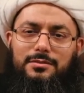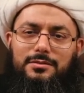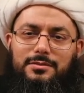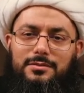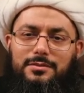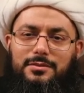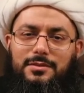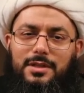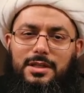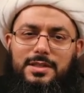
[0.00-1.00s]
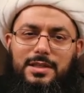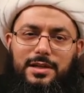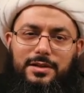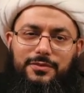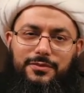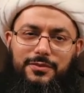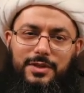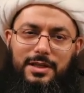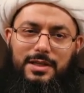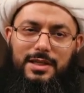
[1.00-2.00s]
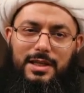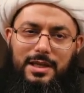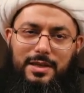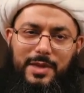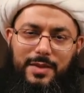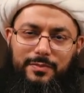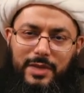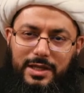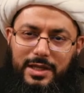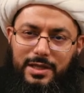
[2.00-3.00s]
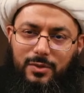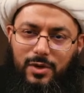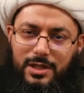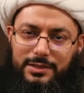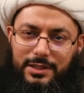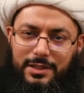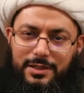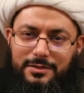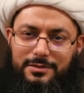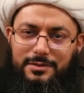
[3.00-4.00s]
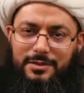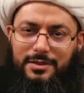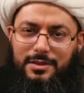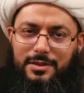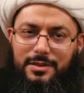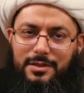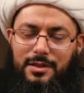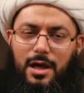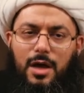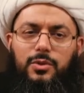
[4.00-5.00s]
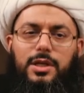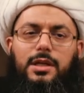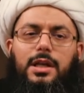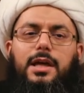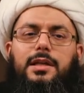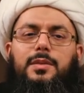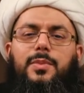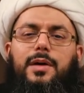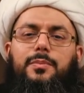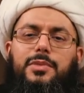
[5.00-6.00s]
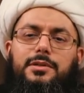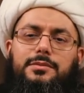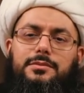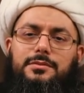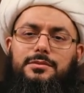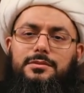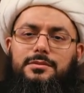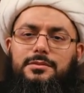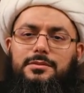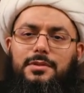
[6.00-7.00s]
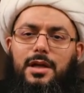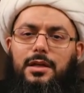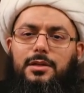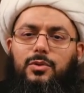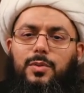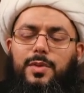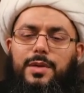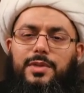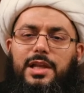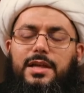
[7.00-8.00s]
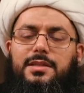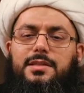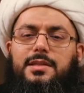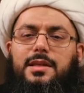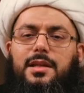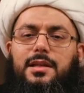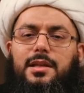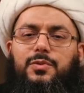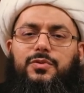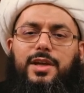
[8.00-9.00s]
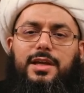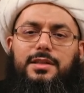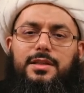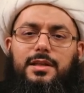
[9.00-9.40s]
it will try to misinterpret things and uh, take things out of context or to prevent people from knowing.